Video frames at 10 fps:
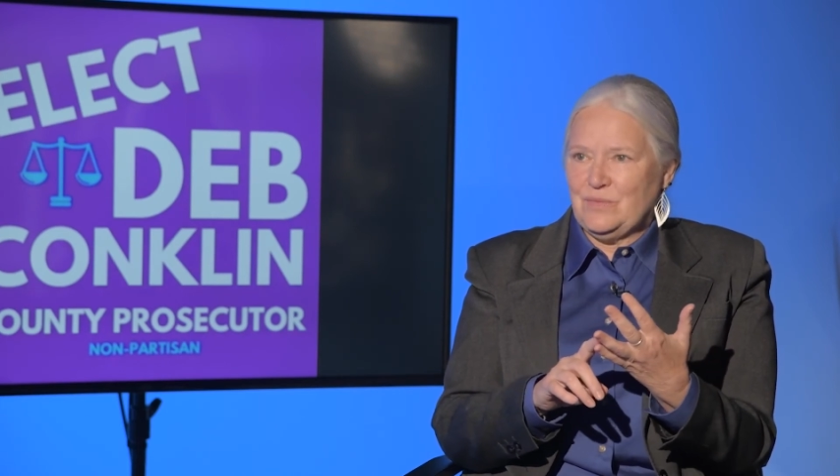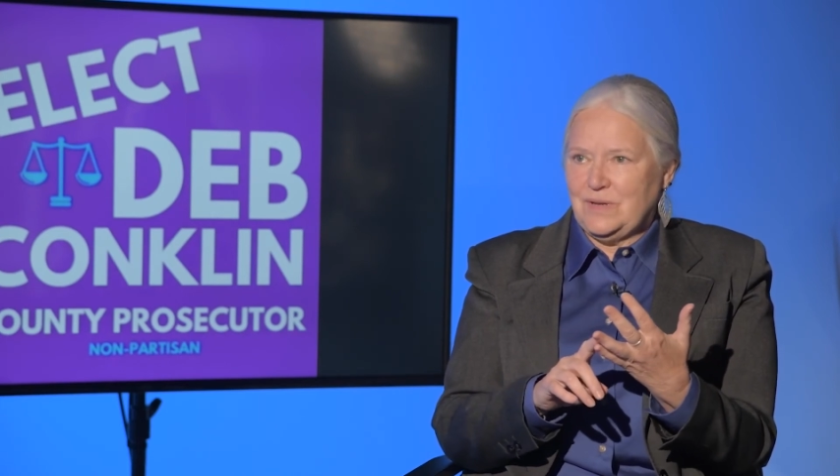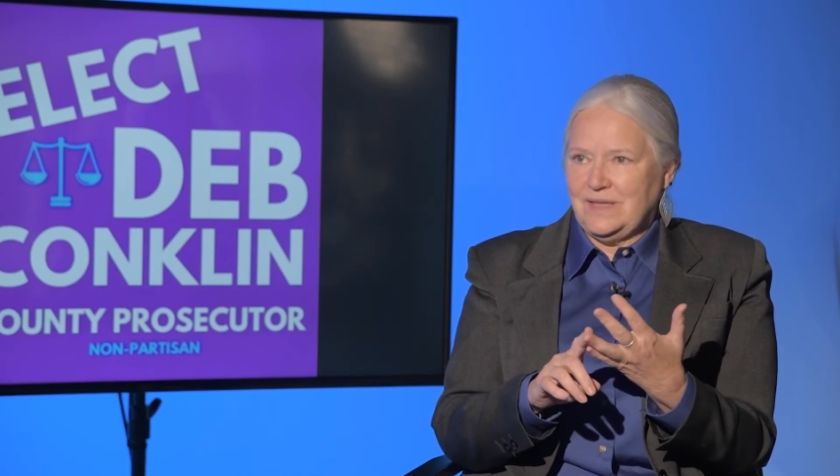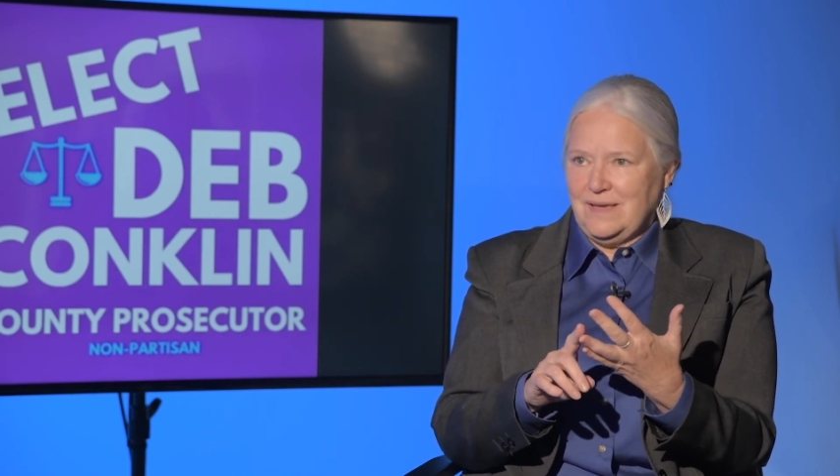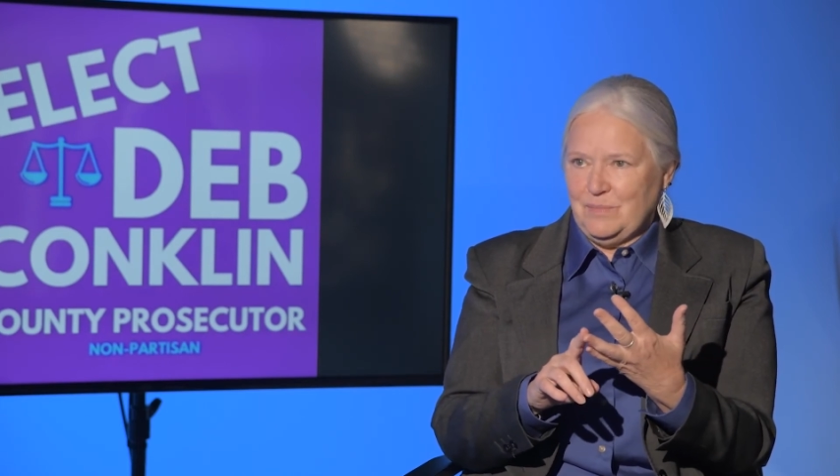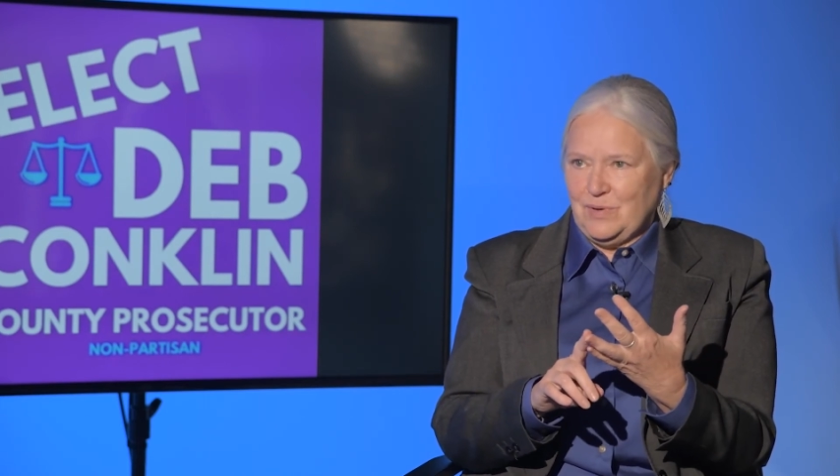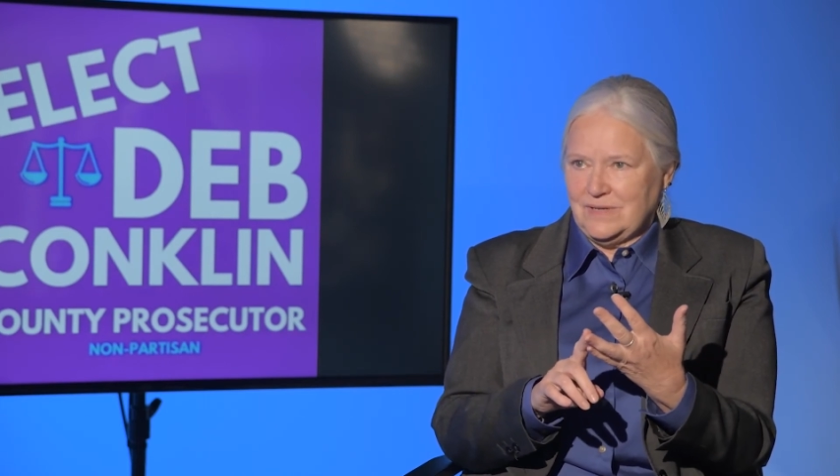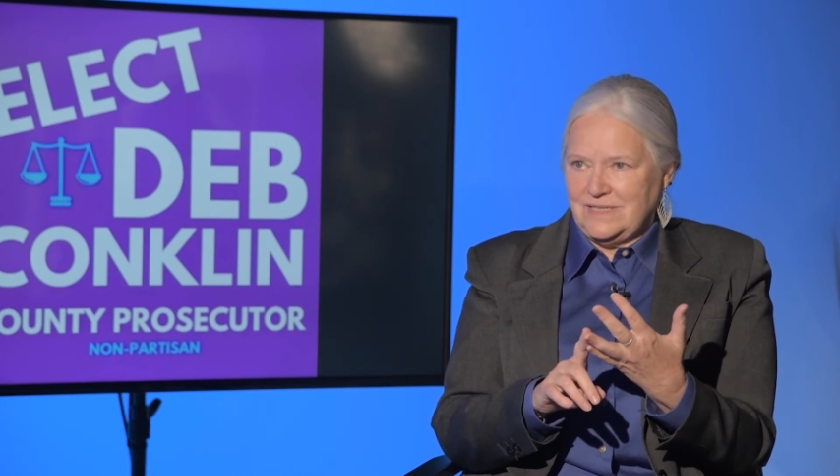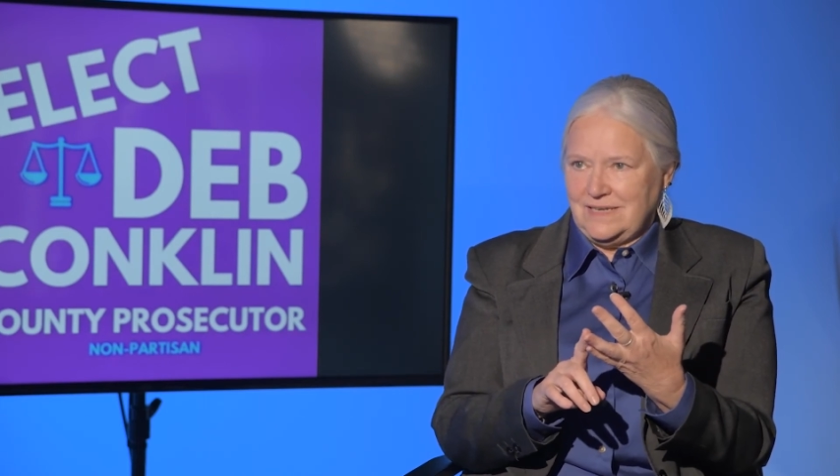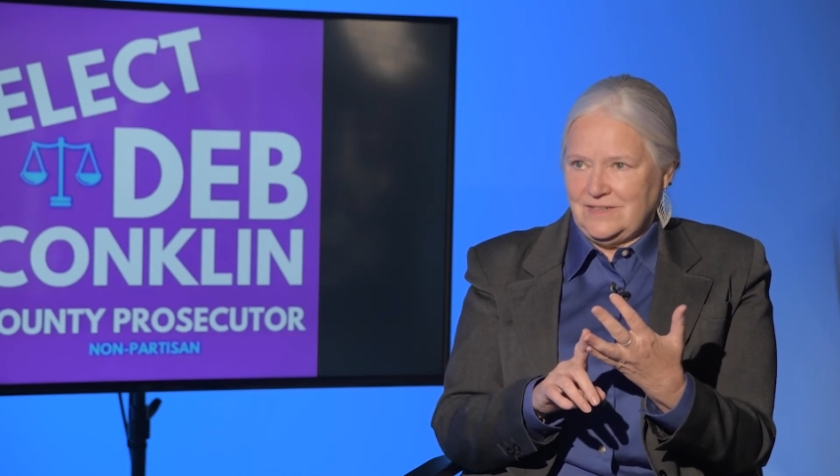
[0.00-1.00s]
really
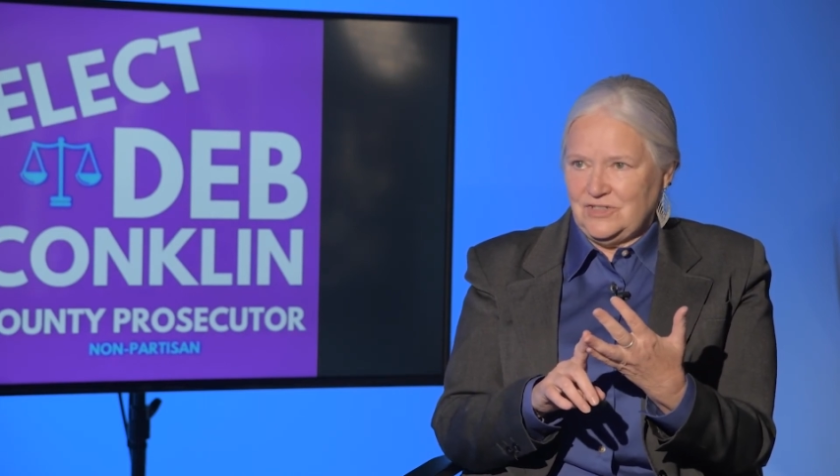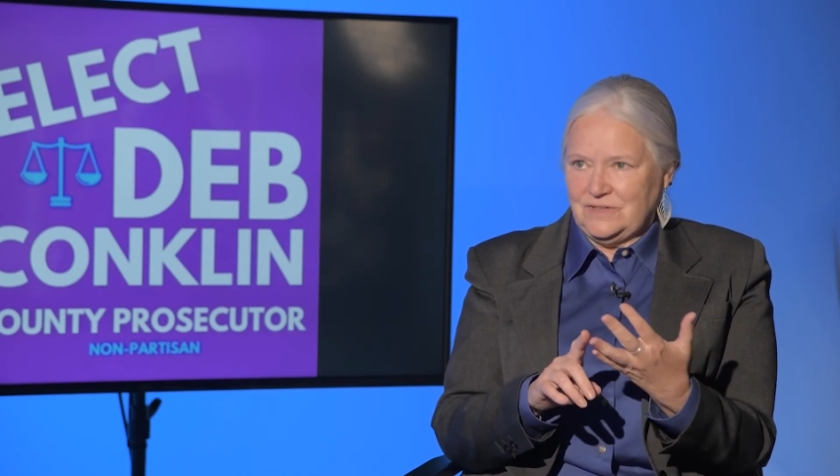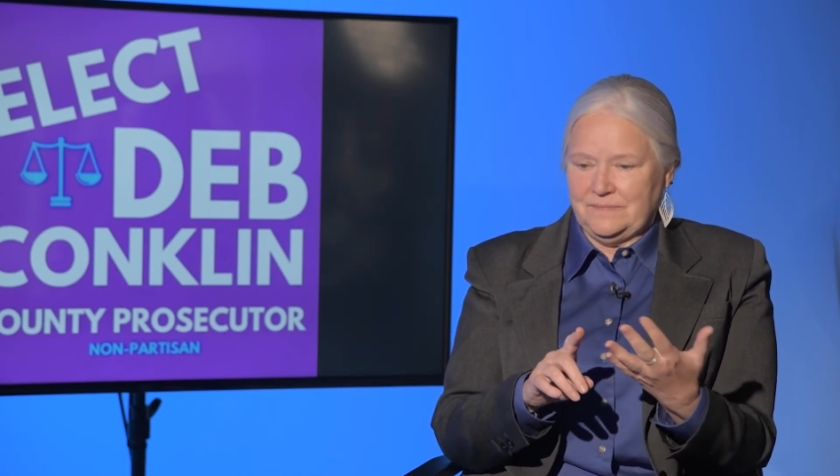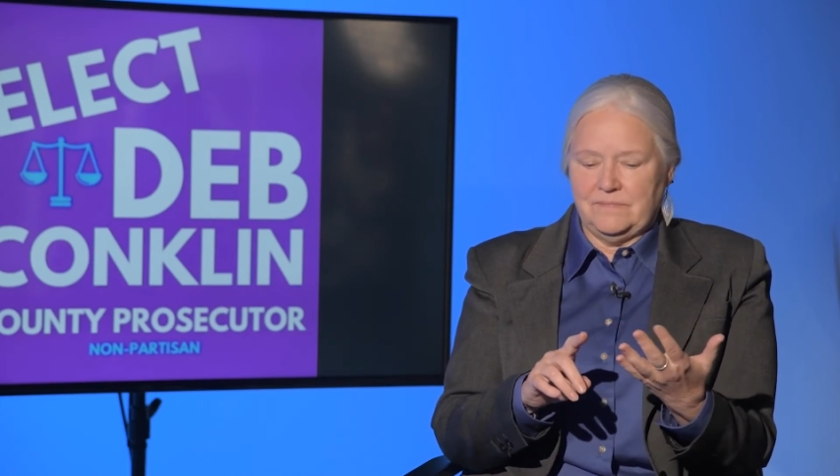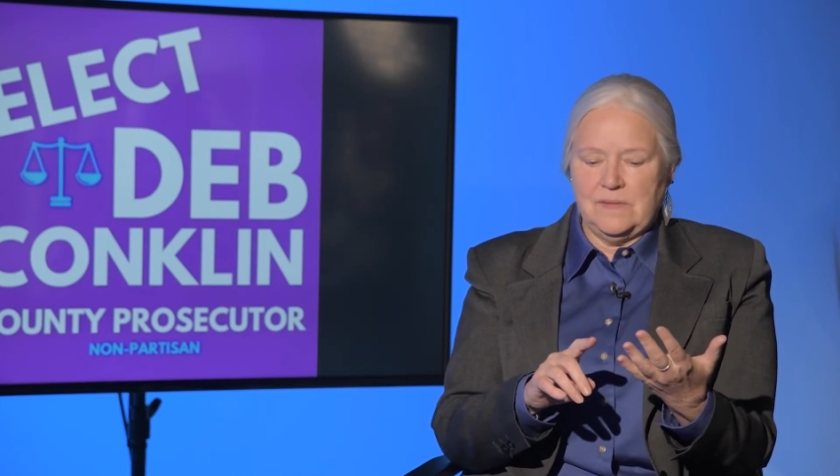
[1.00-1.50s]
important to each.